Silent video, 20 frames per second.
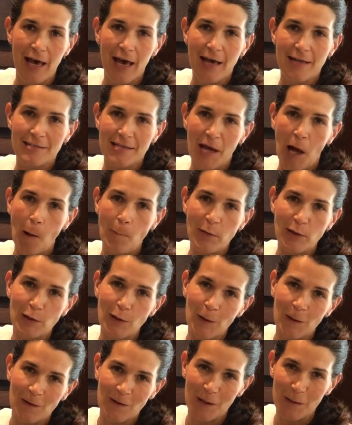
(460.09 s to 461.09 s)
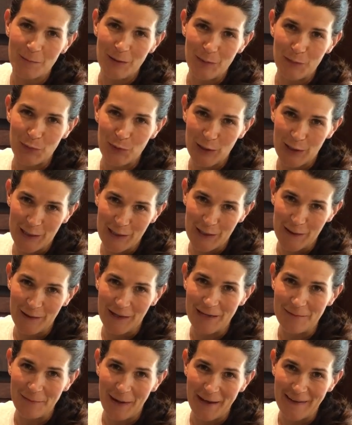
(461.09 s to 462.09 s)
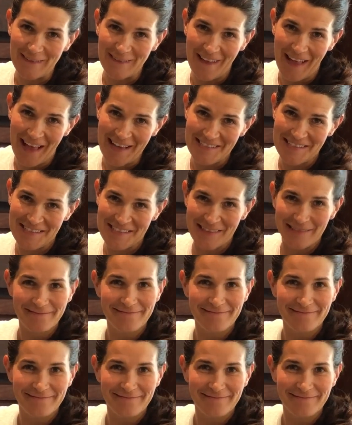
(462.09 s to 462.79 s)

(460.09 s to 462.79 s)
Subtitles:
to help it look a little bit prettier in my glass.